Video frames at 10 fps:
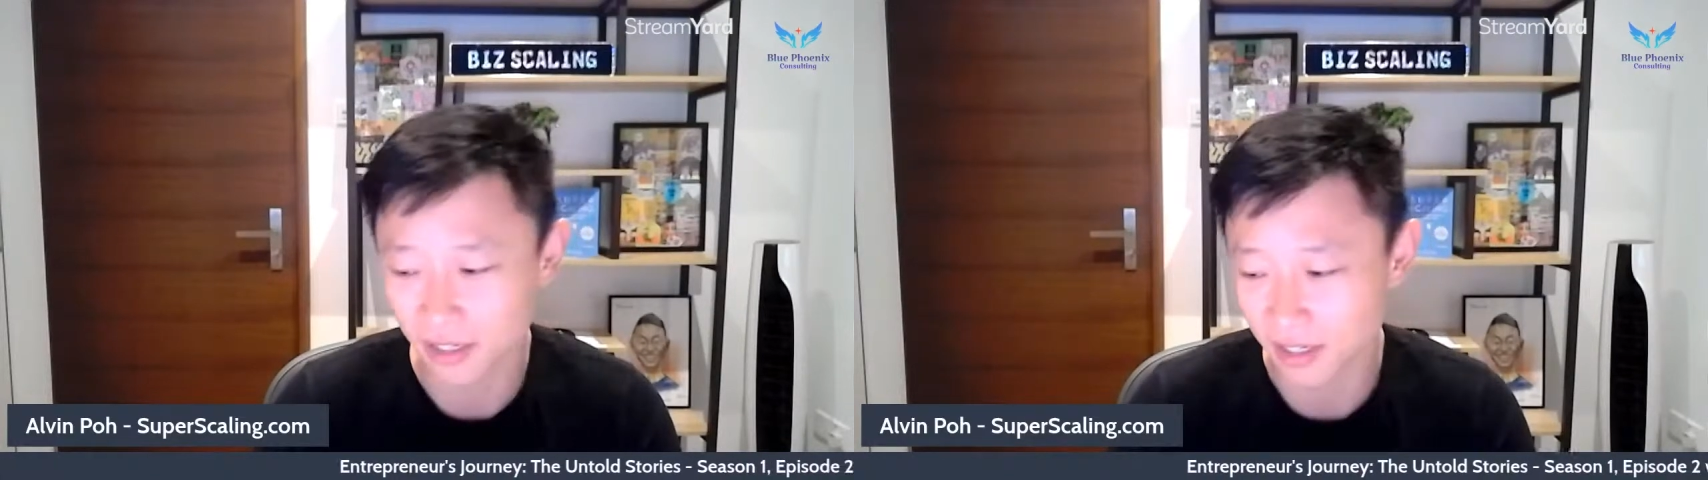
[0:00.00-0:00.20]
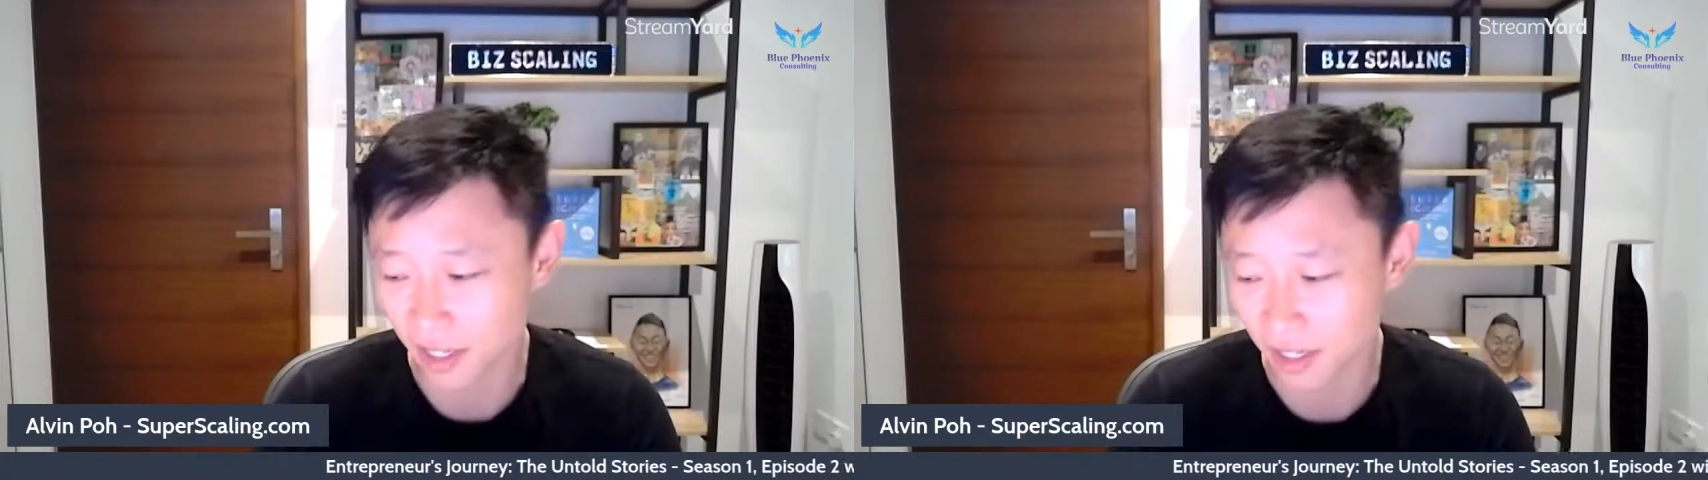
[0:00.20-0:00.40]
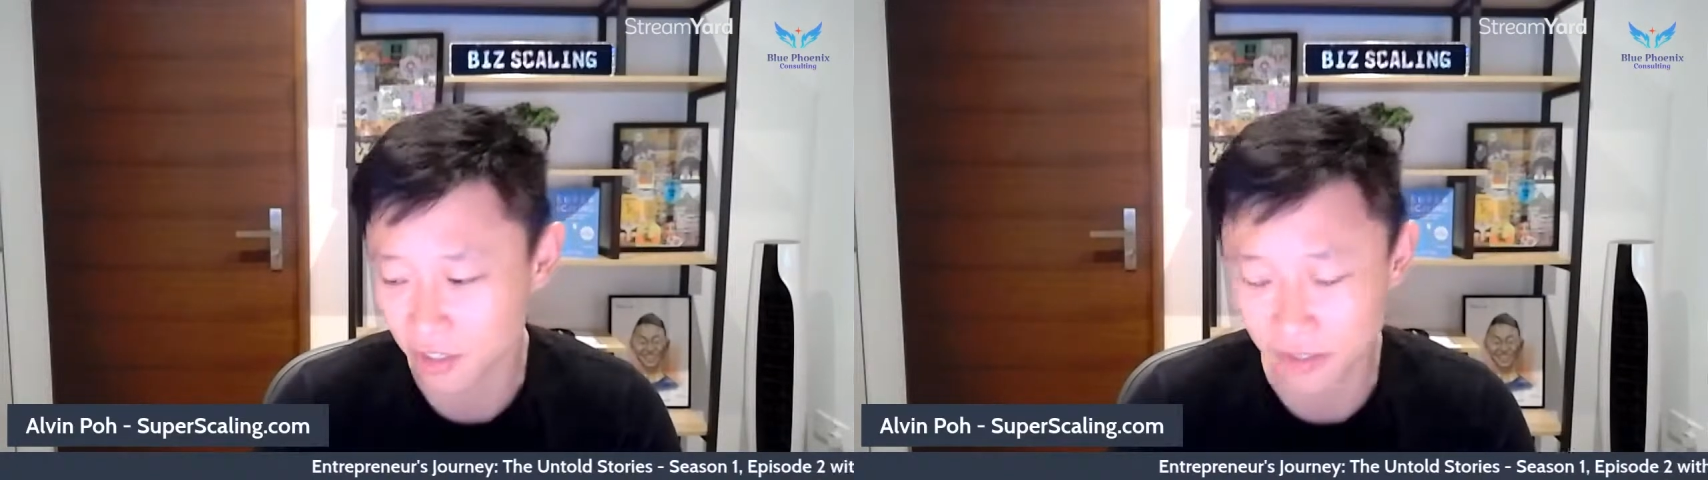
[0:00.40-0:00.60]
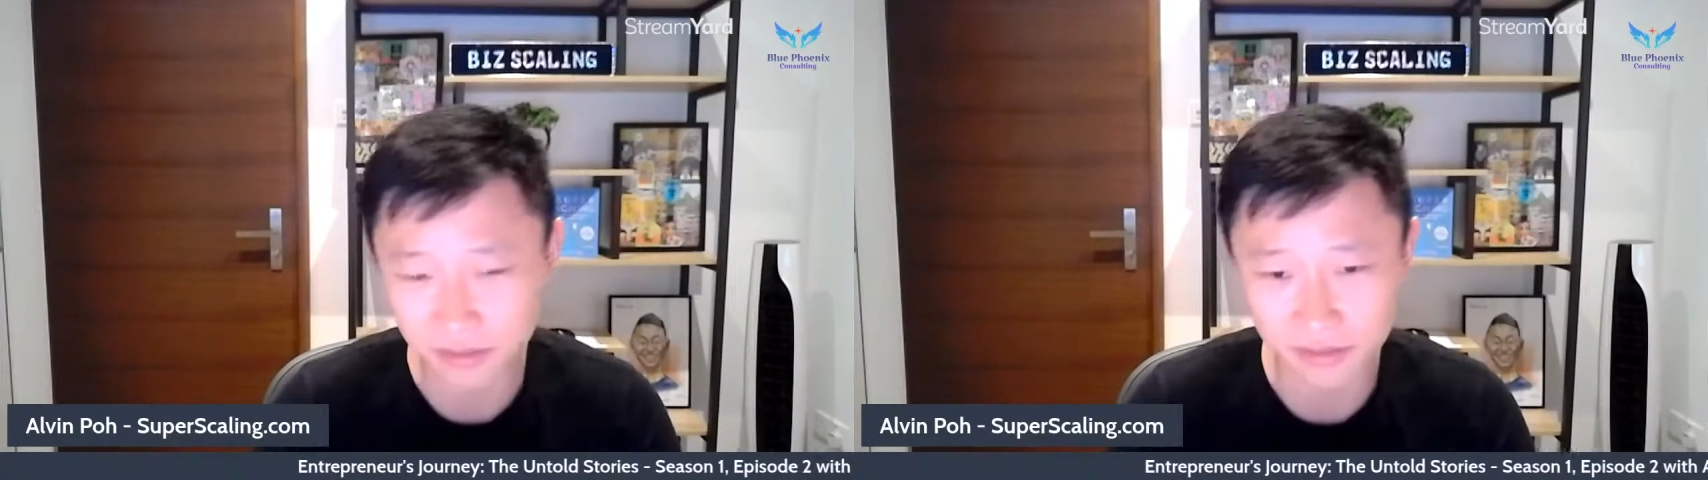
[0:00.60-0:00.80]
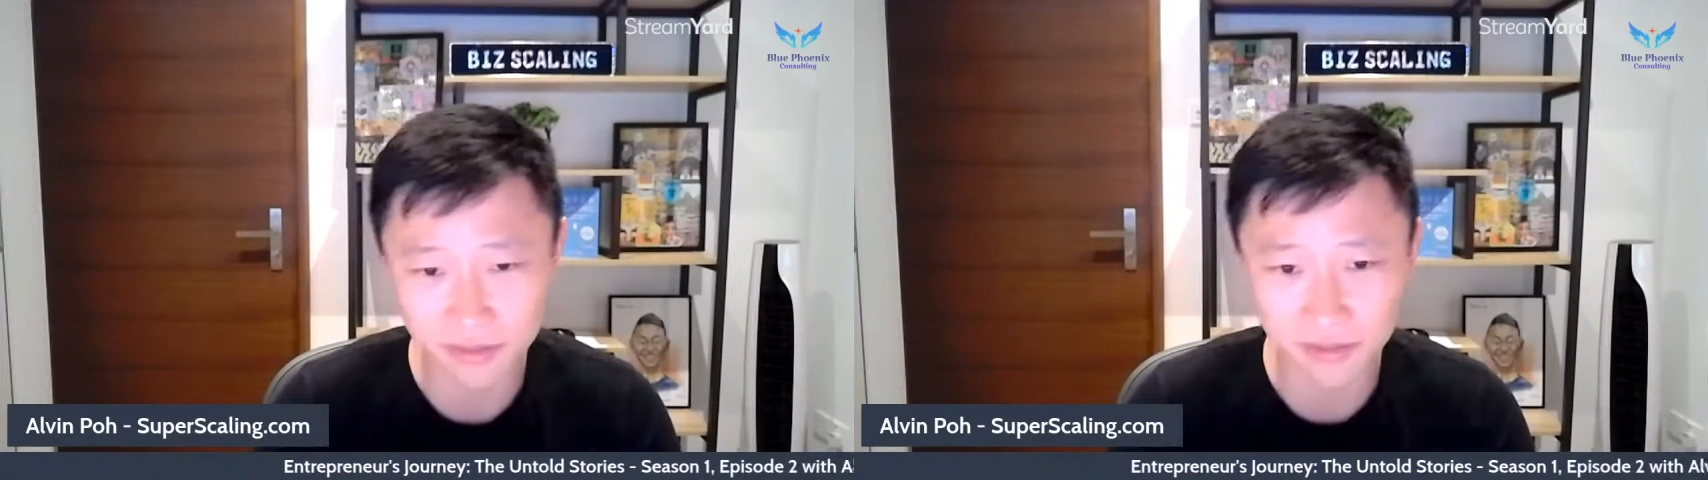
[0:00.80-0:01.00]
that
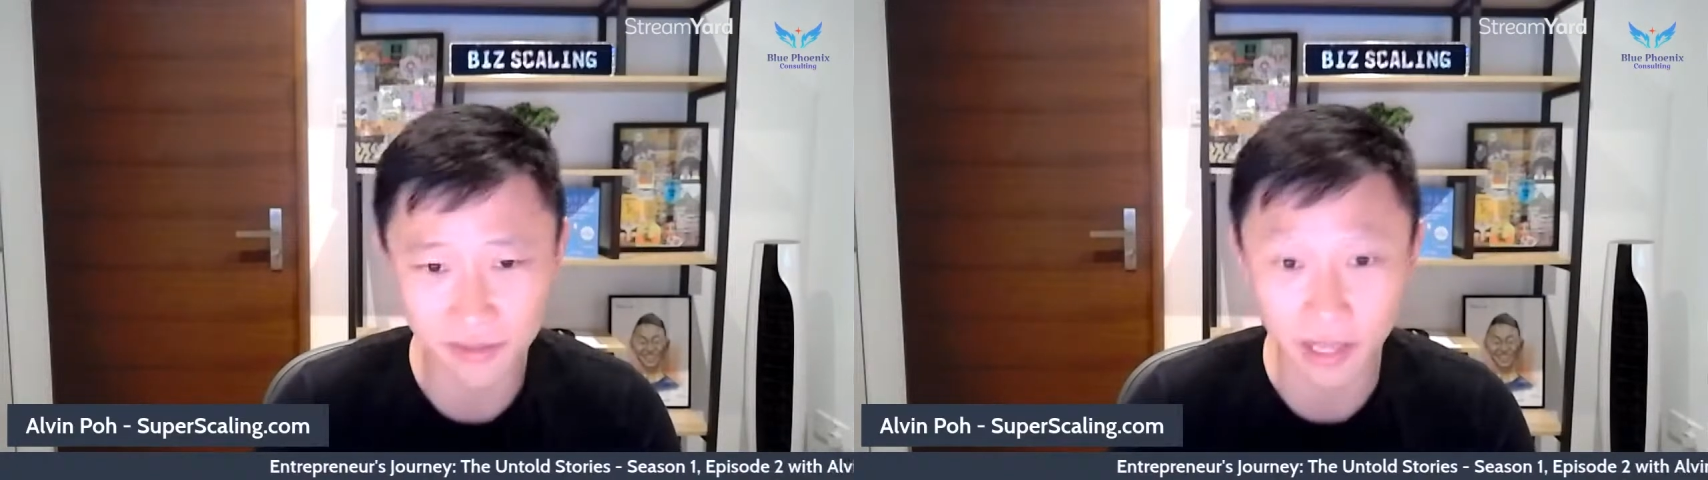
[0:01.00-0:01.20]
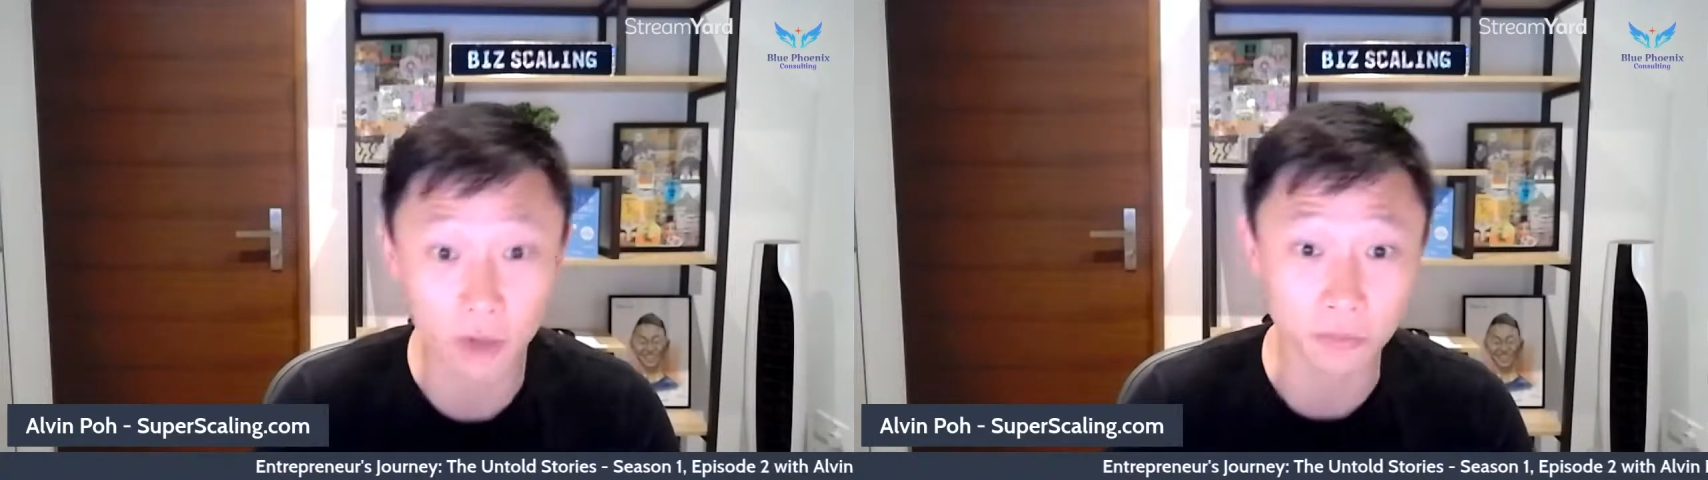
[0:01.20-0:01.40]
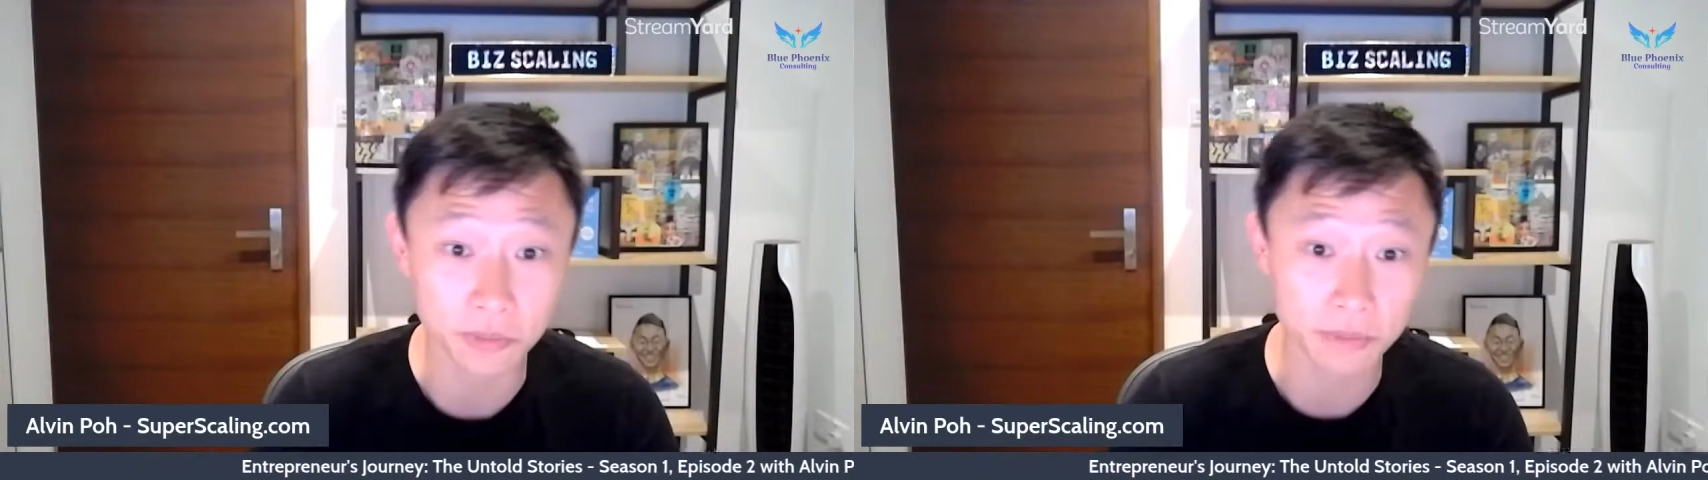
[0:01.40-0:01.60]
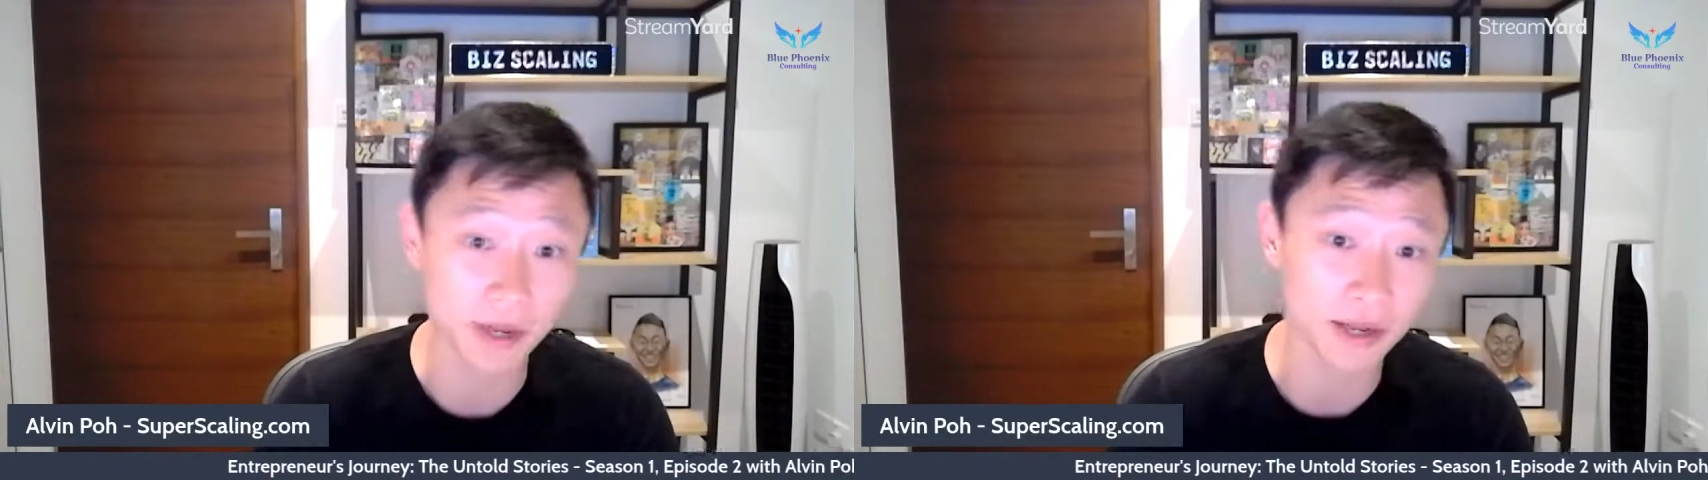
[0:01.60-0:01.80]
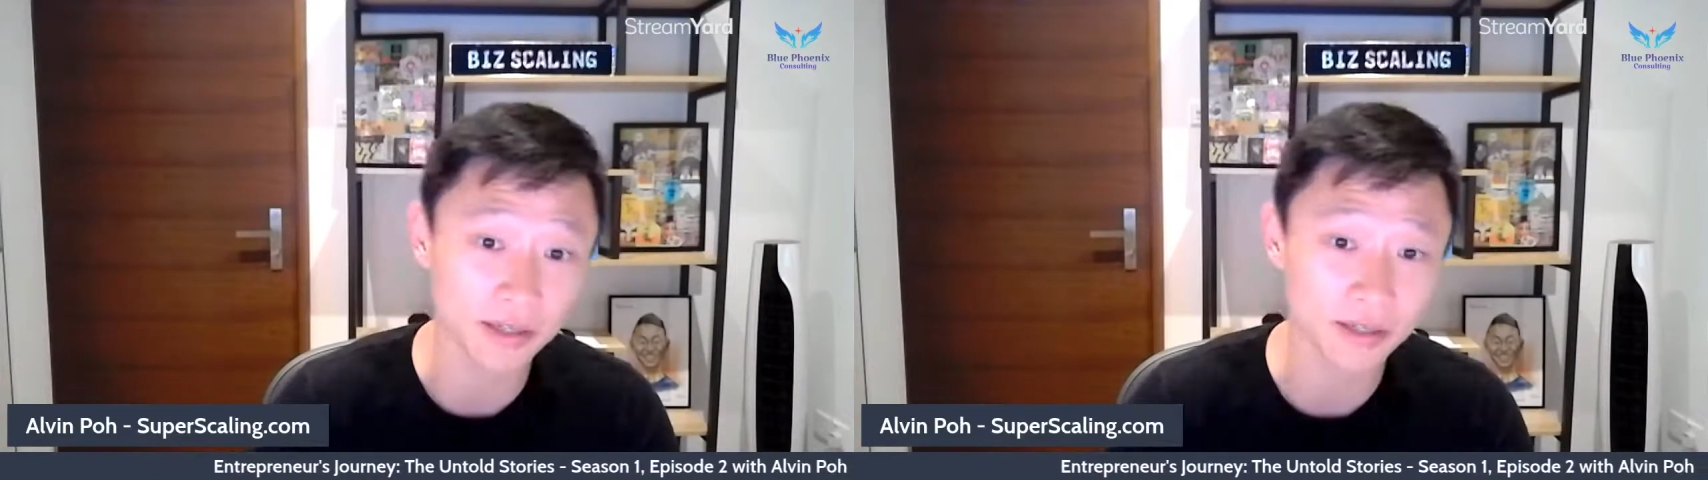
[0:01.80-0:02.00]
just held me
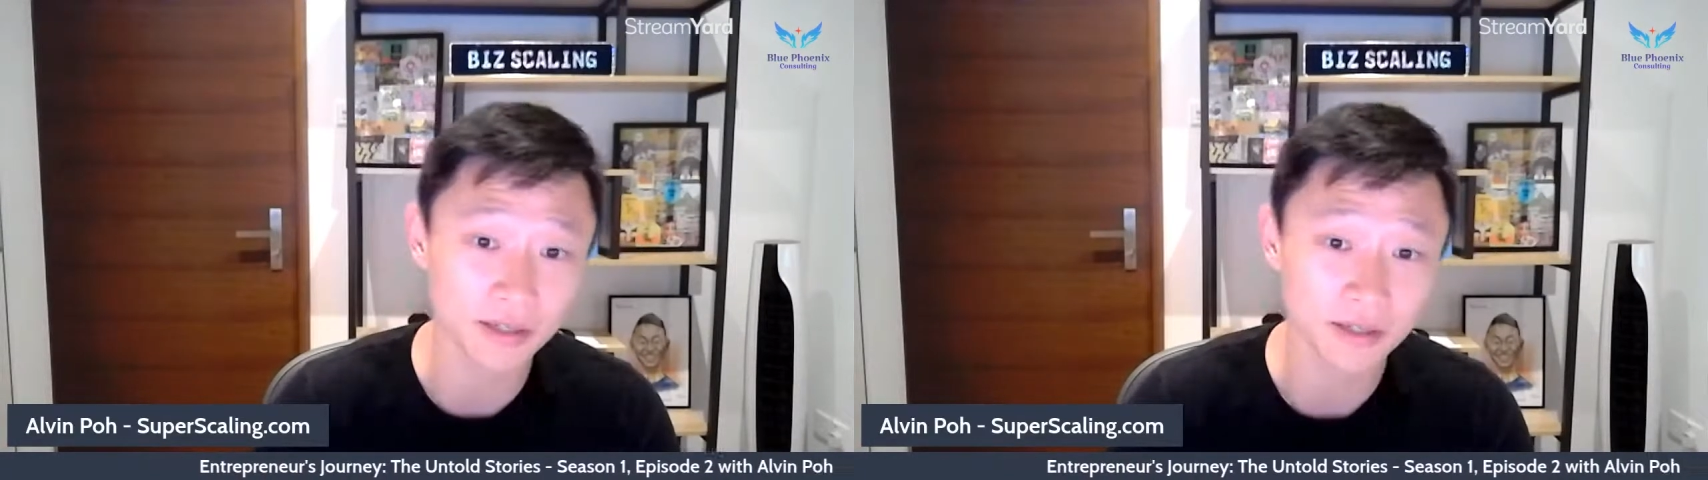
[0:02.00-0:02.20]
back.